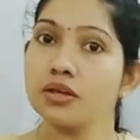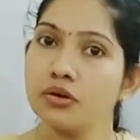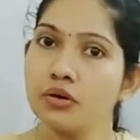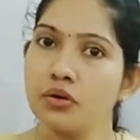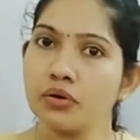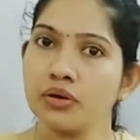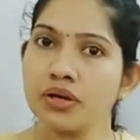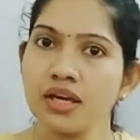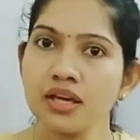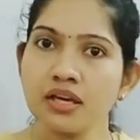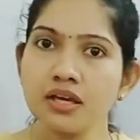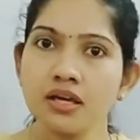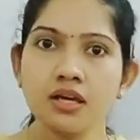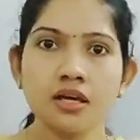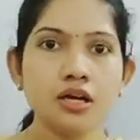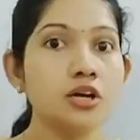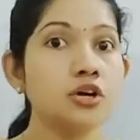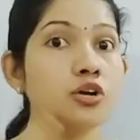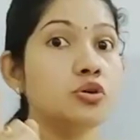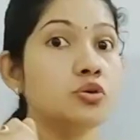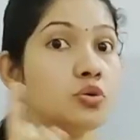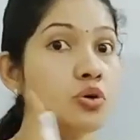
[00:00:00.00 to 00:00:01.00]
Okay?
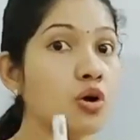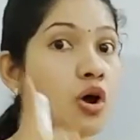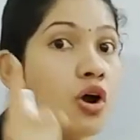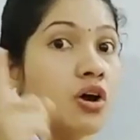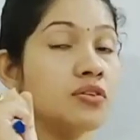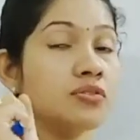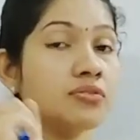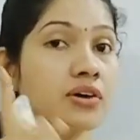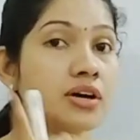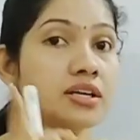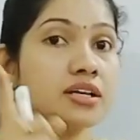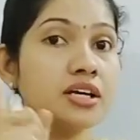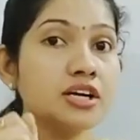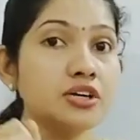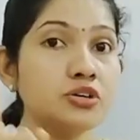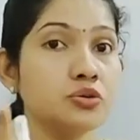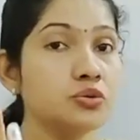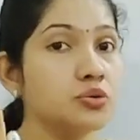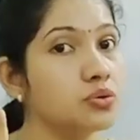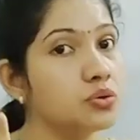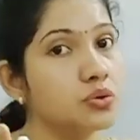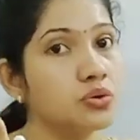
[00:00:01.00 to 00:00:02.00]
Do not
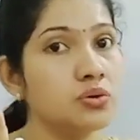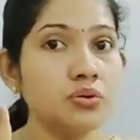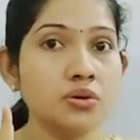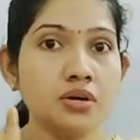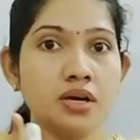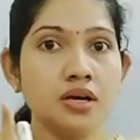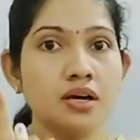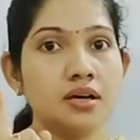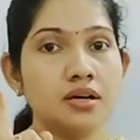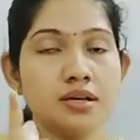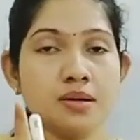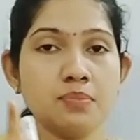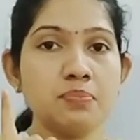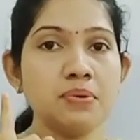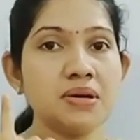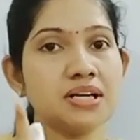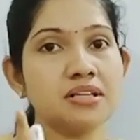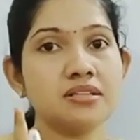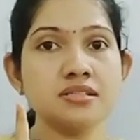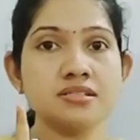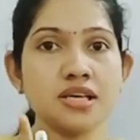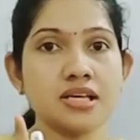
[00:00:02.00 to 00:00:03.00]
forget to
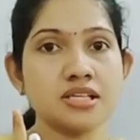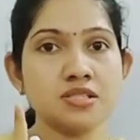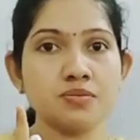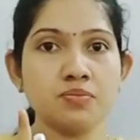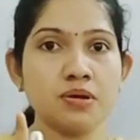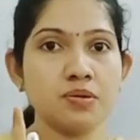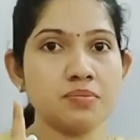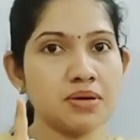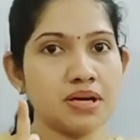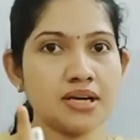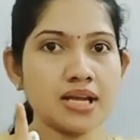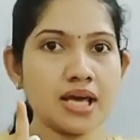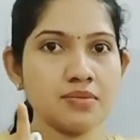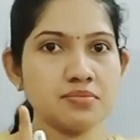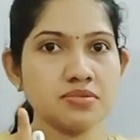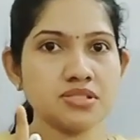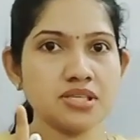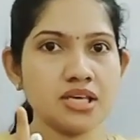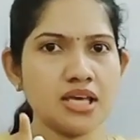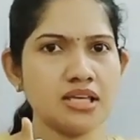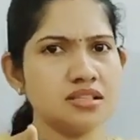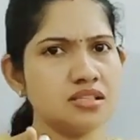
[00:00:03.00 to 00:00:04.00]
repeat this experiment. I am
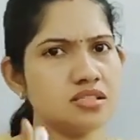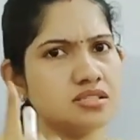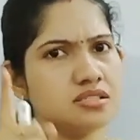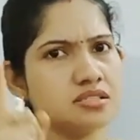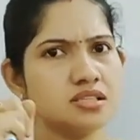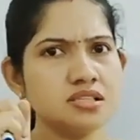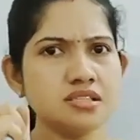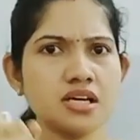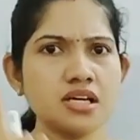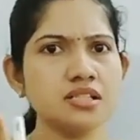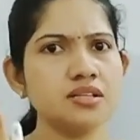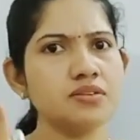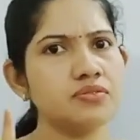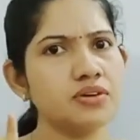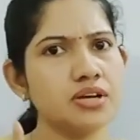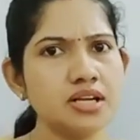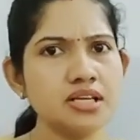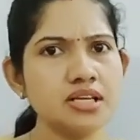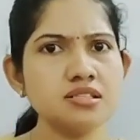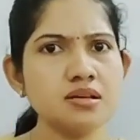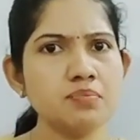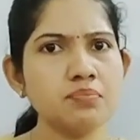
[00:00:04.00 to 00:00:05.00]
saying these are the
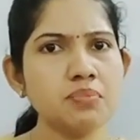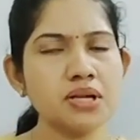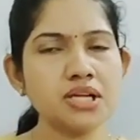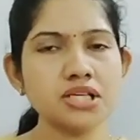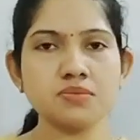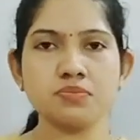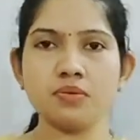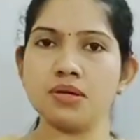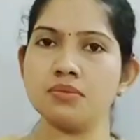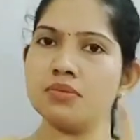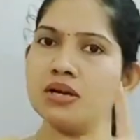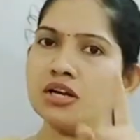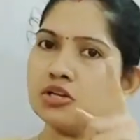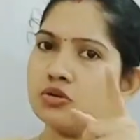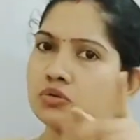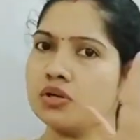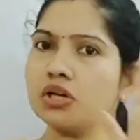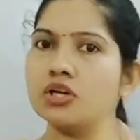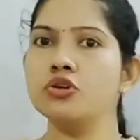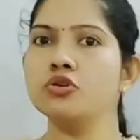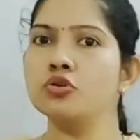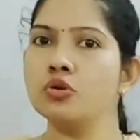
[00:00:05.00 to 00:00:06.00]
very simple experiment you
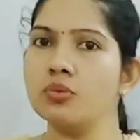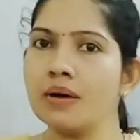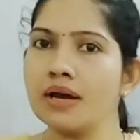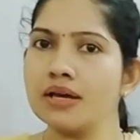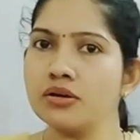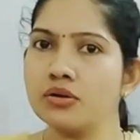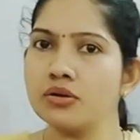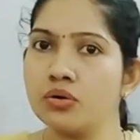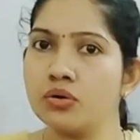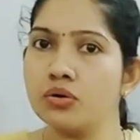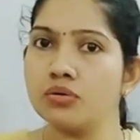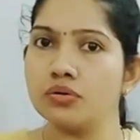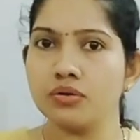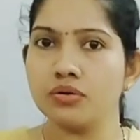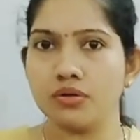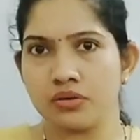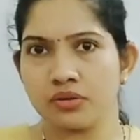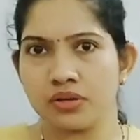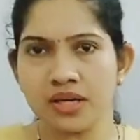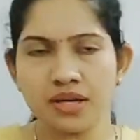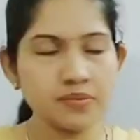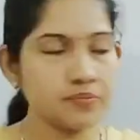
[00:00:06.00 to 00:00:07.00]
can do by your own.
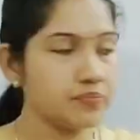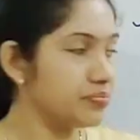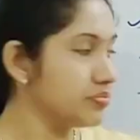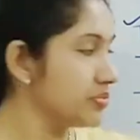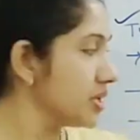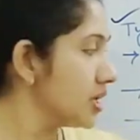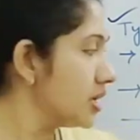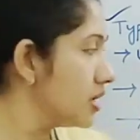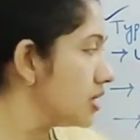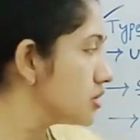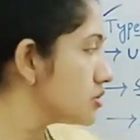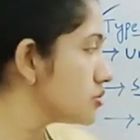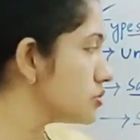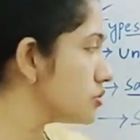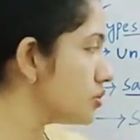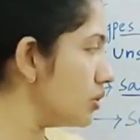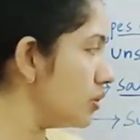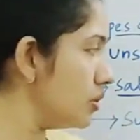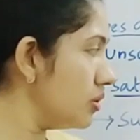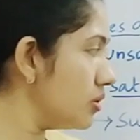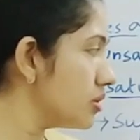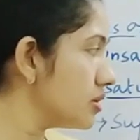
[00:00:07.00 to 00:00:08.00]
Okay? So,
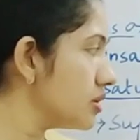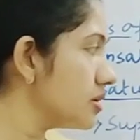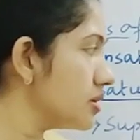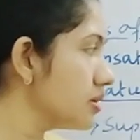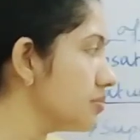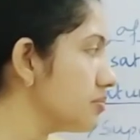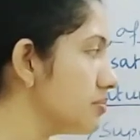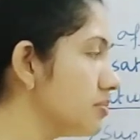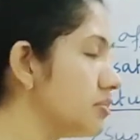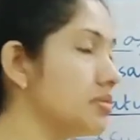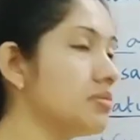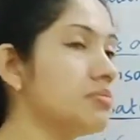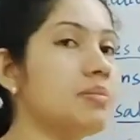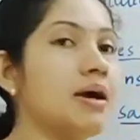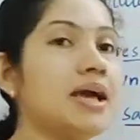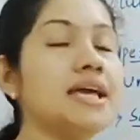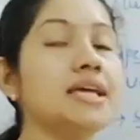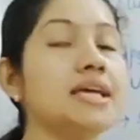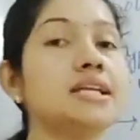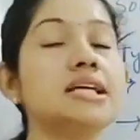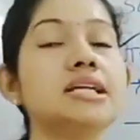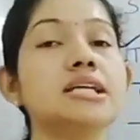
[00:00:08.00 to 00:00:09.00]
by
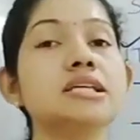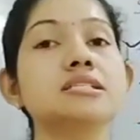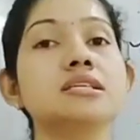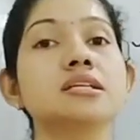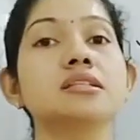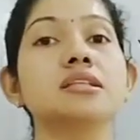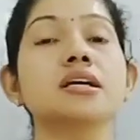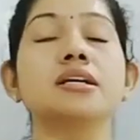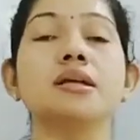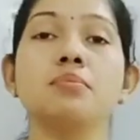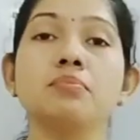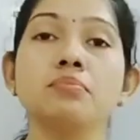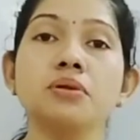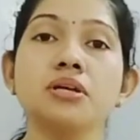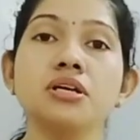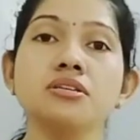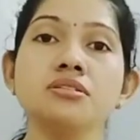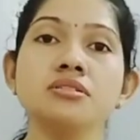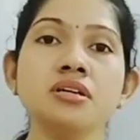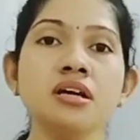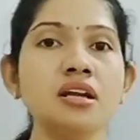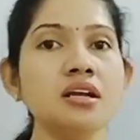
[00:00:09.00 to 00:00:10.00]
increasing the
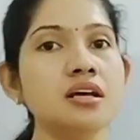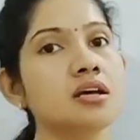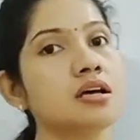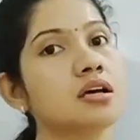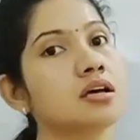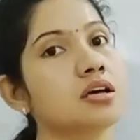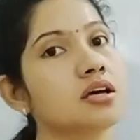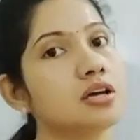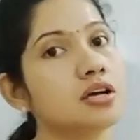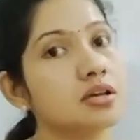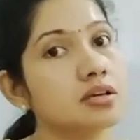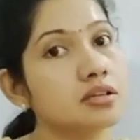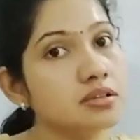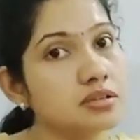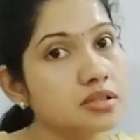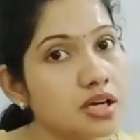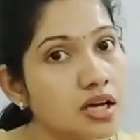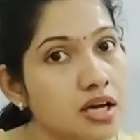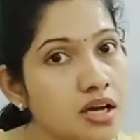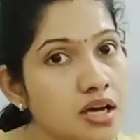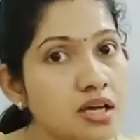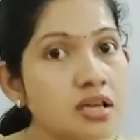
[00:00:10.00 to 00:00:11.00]
temperature,
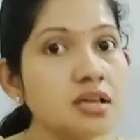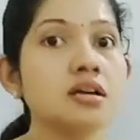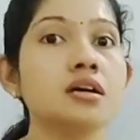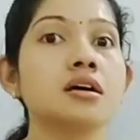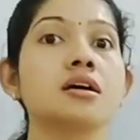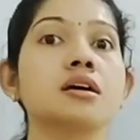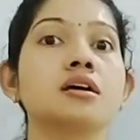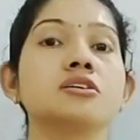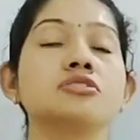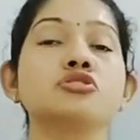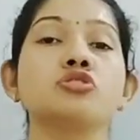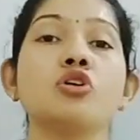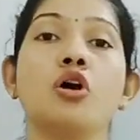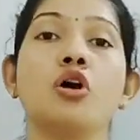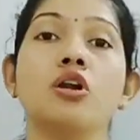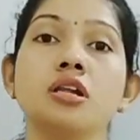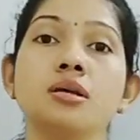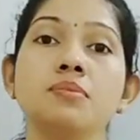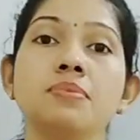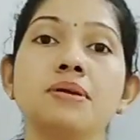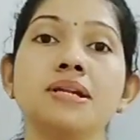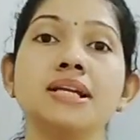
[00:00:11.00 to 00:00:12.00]
the
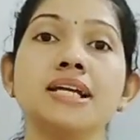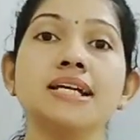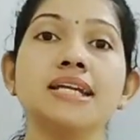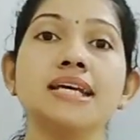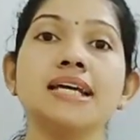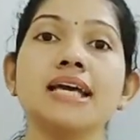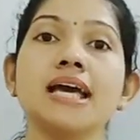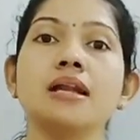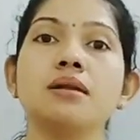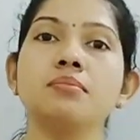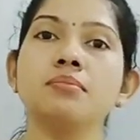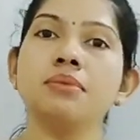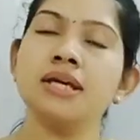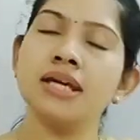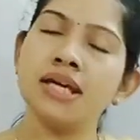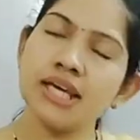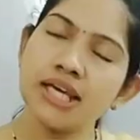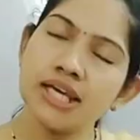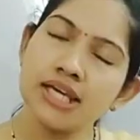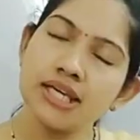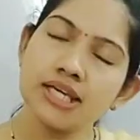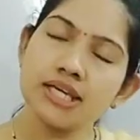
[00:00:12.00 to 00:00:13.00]
solubility can
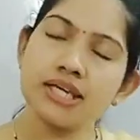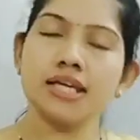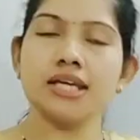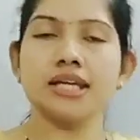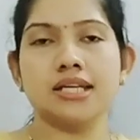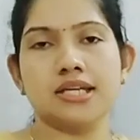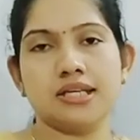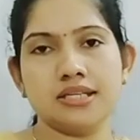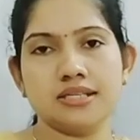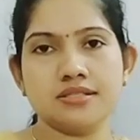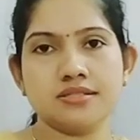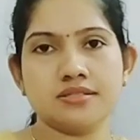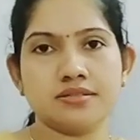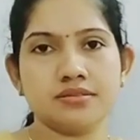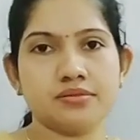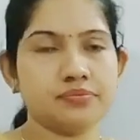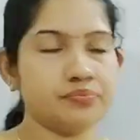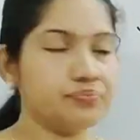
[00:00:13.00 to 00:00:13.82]
be increased.